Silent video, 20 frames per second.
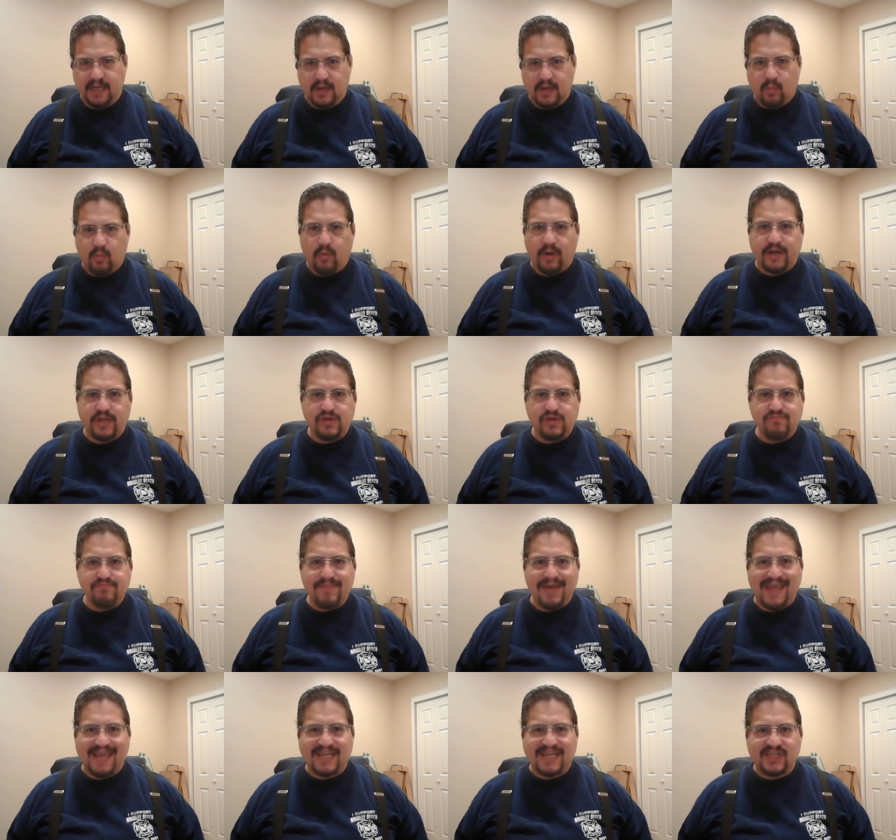when you
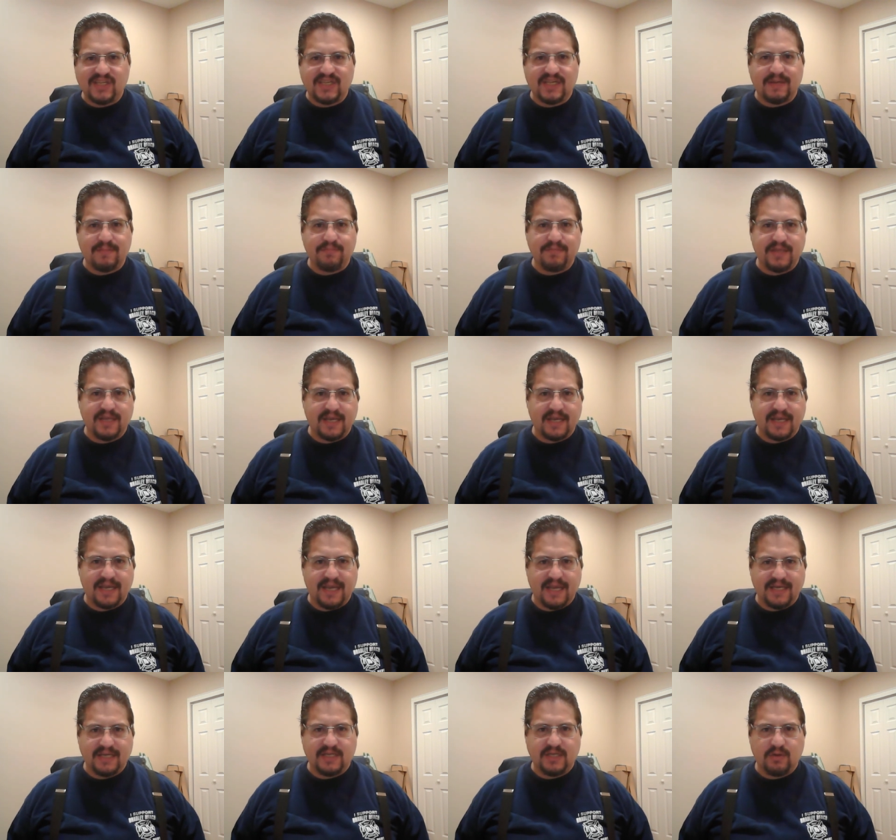make something
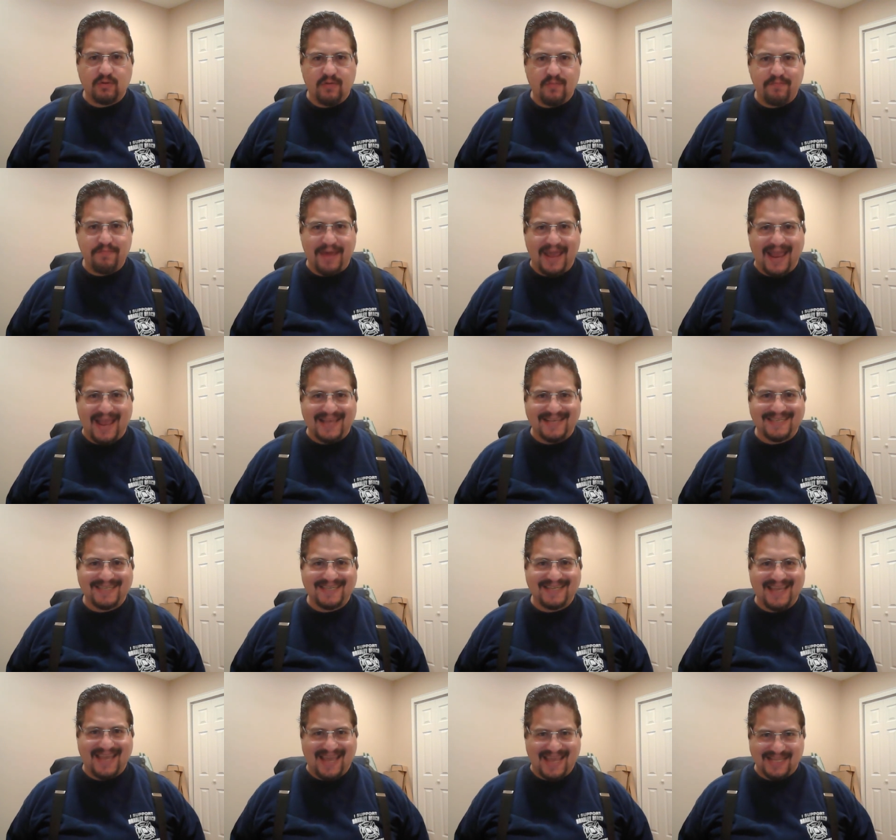into a past
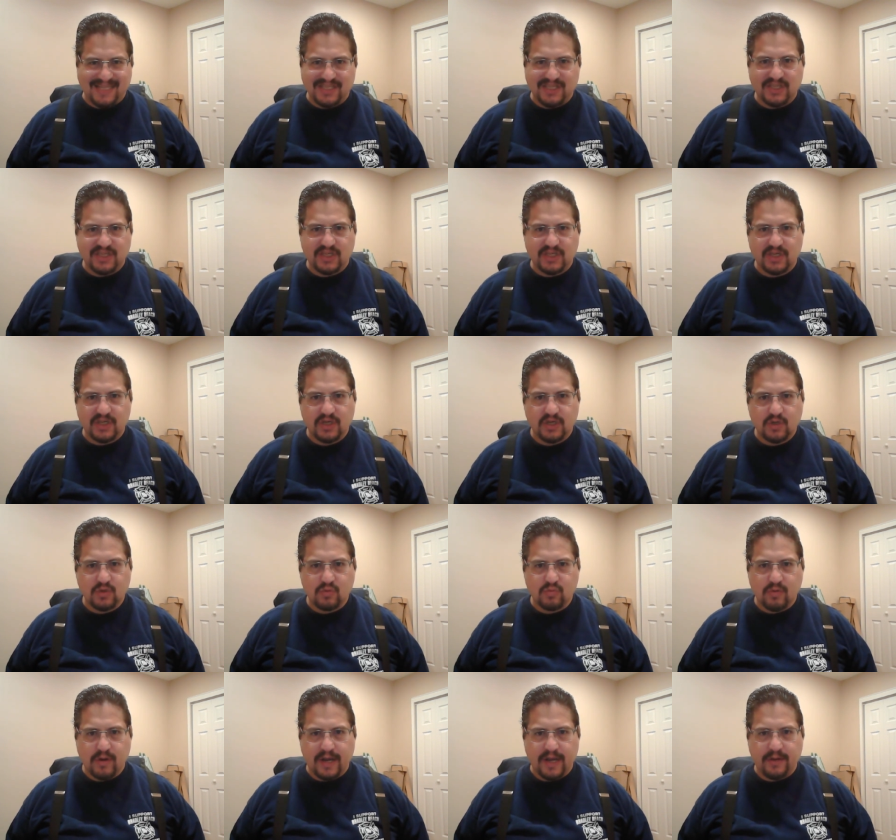tense,
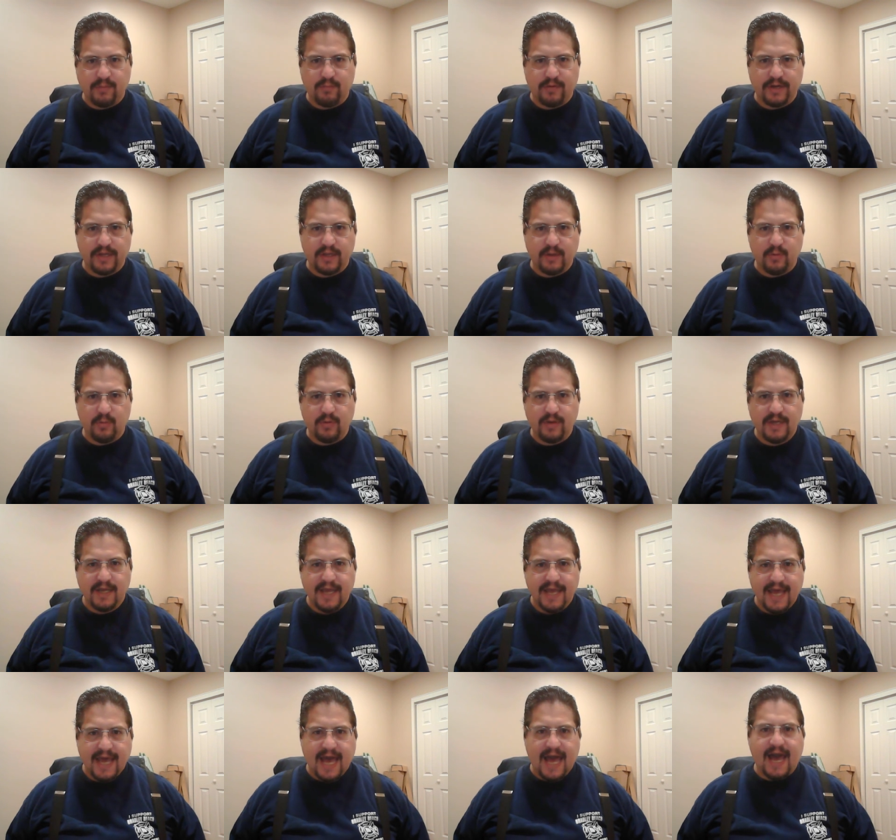right? When you
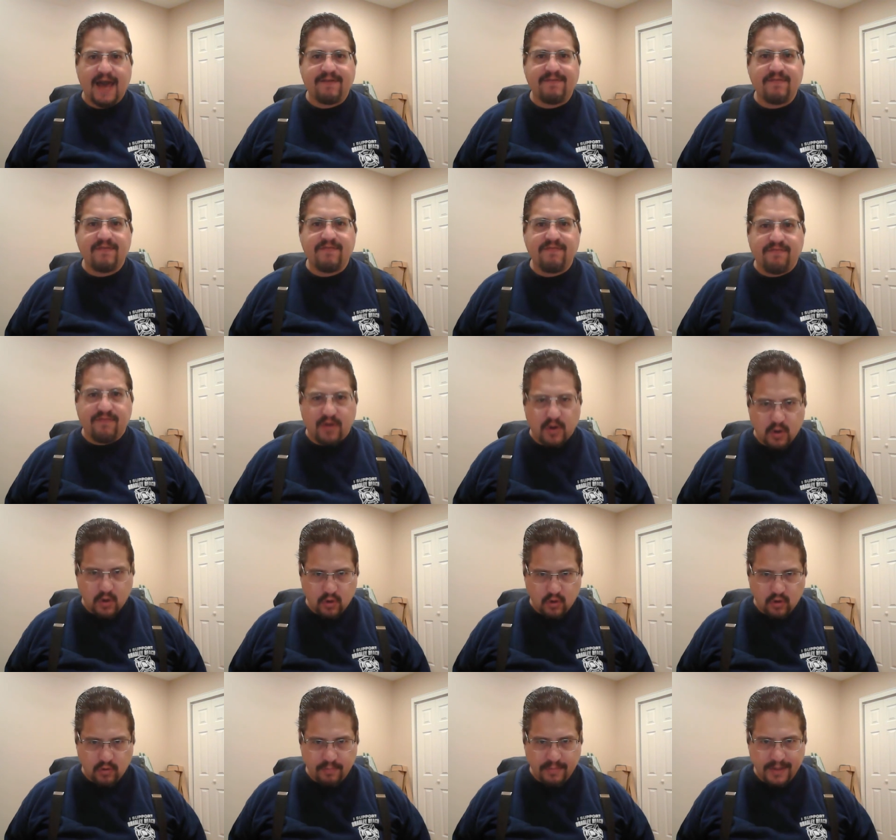have a
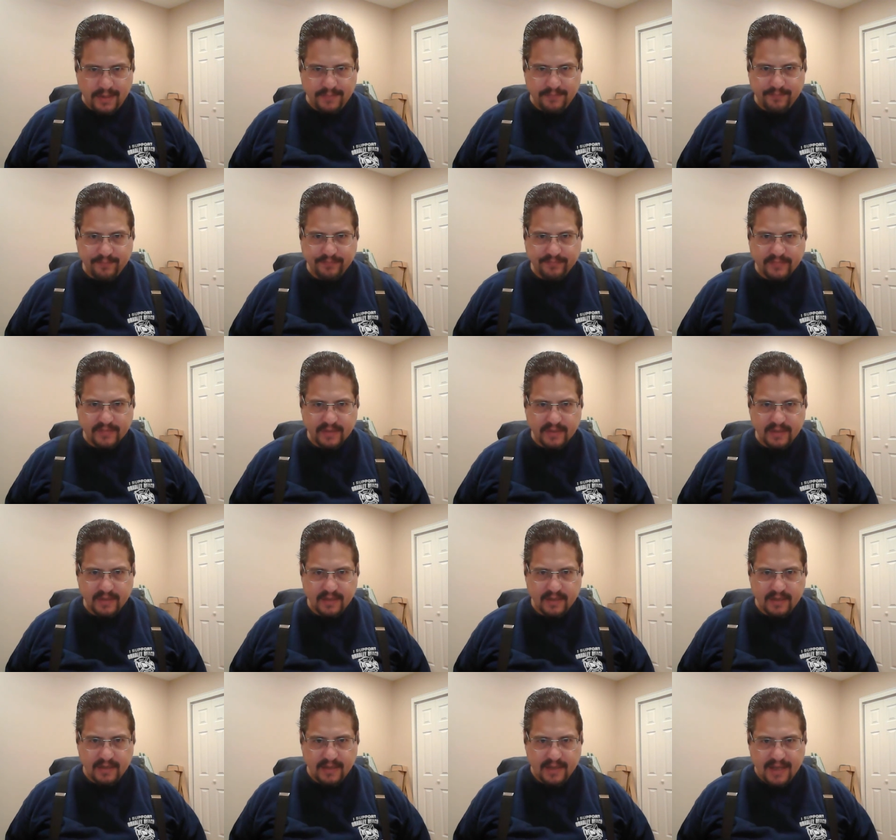verb
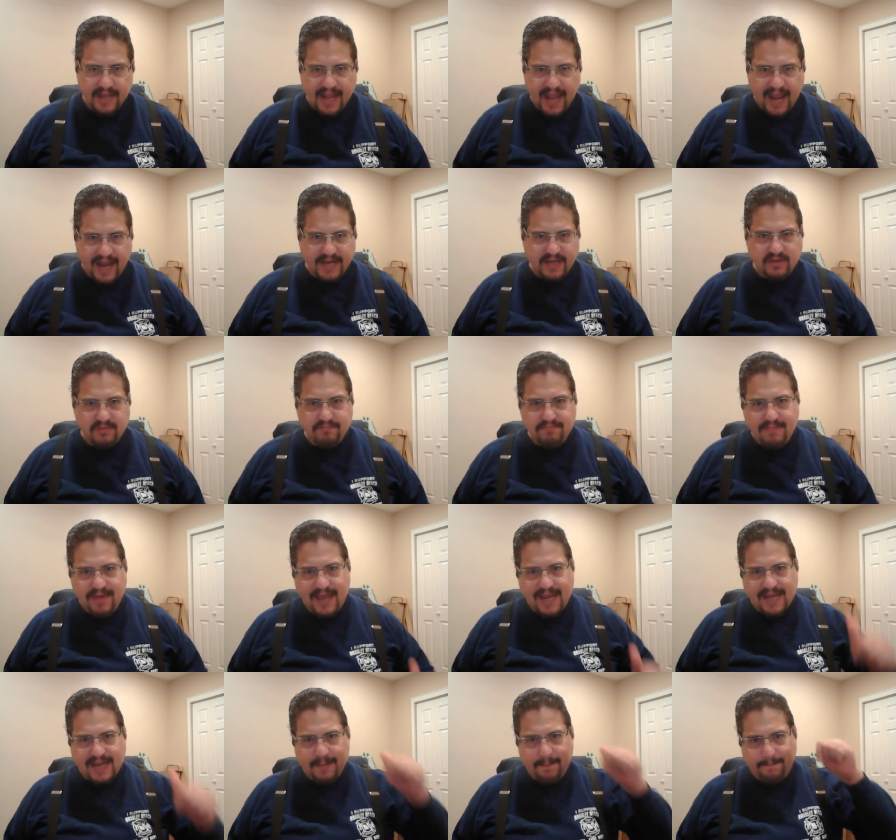and you
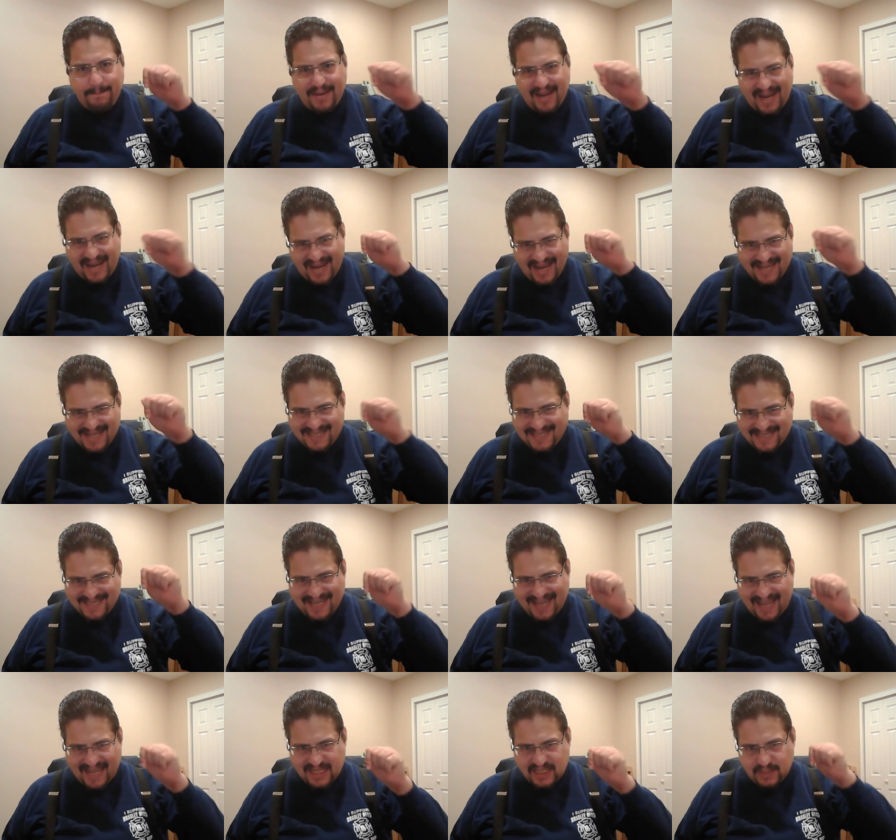make it past
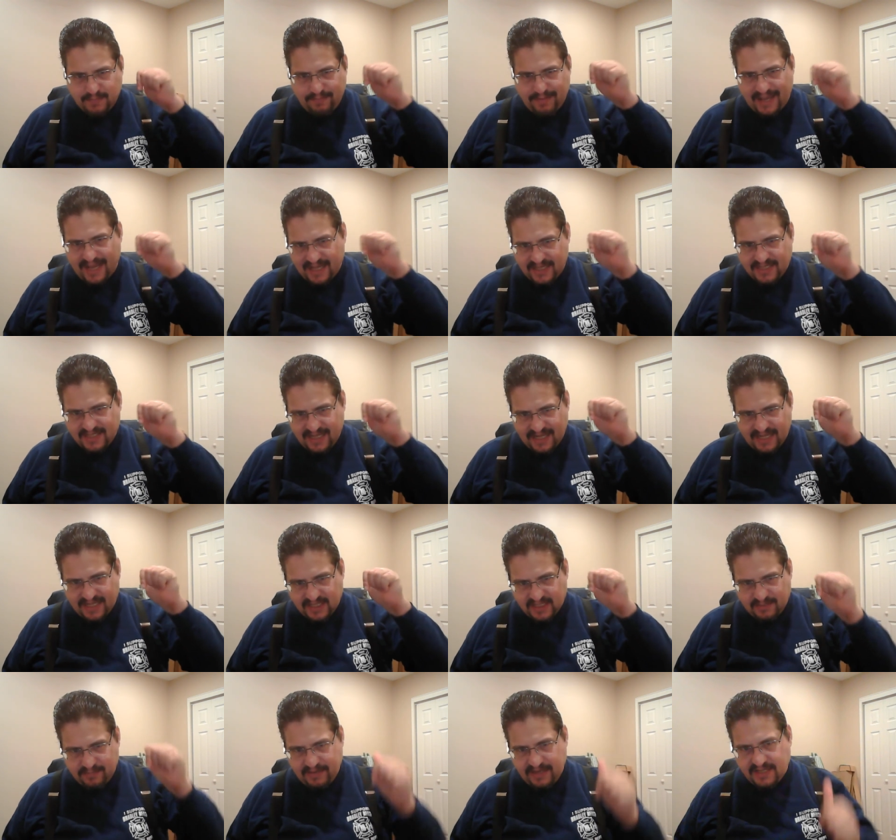tense
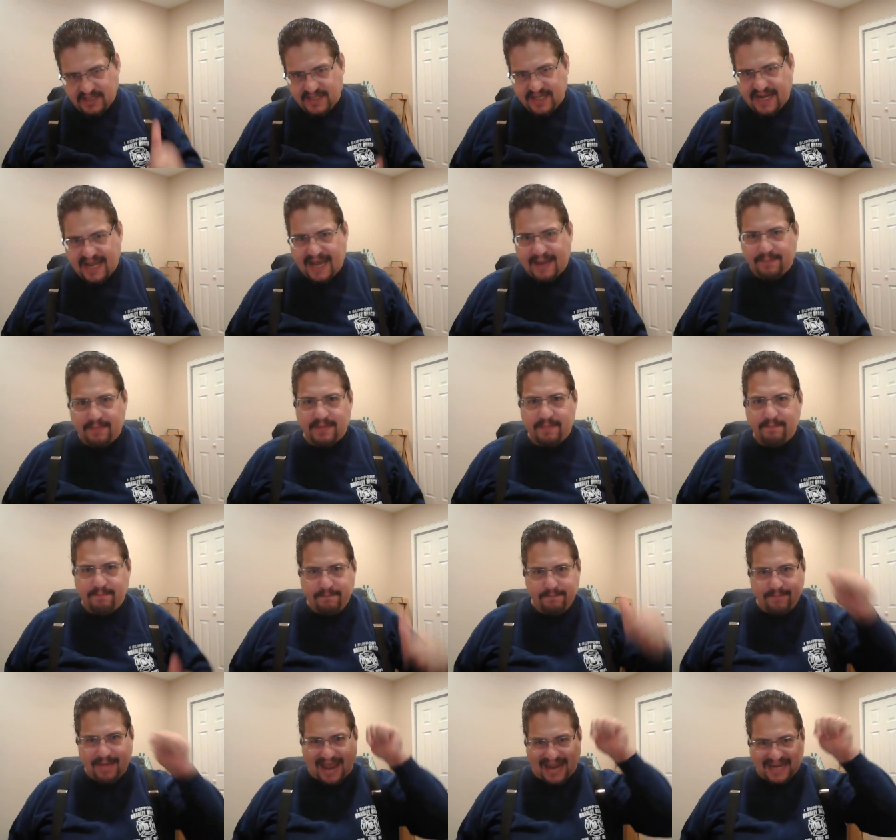means it happened
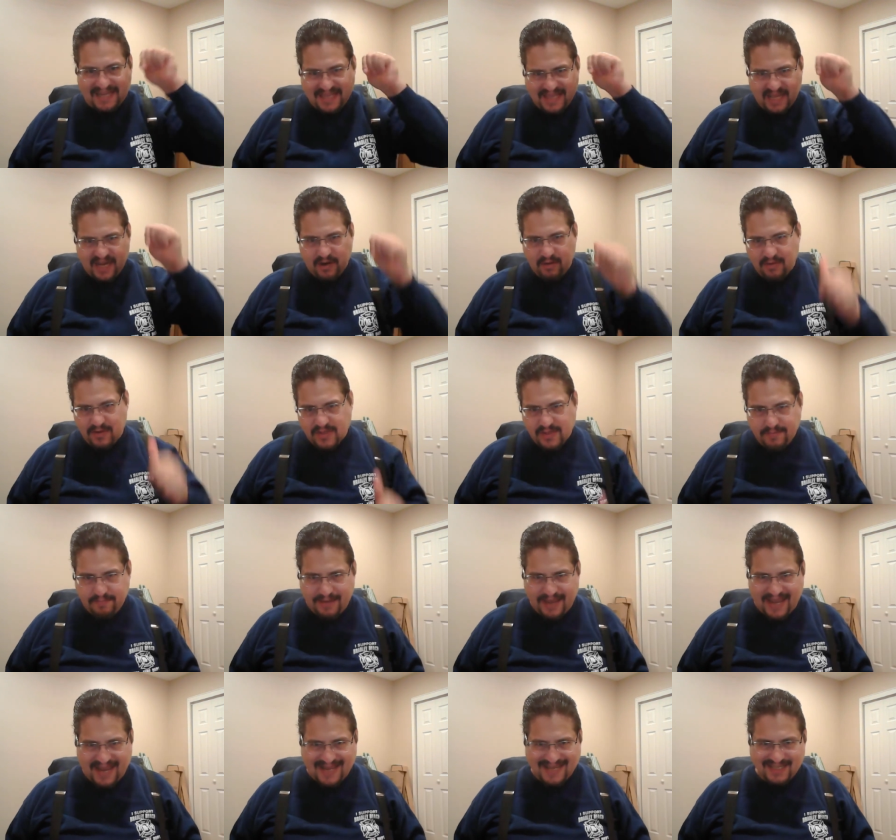back there in the
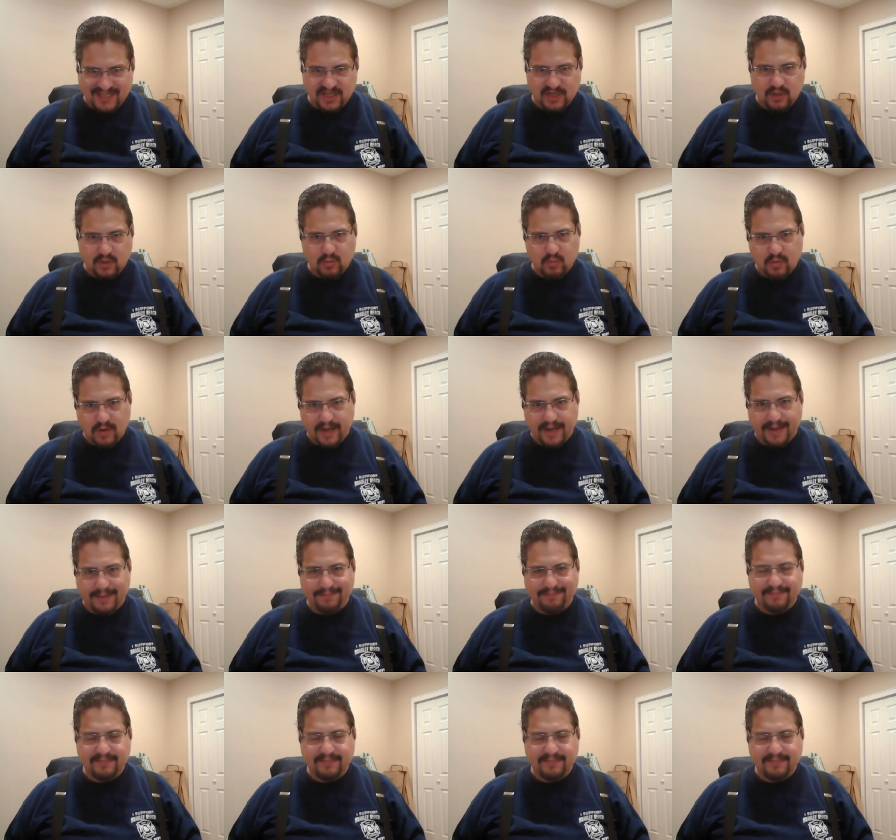past, right?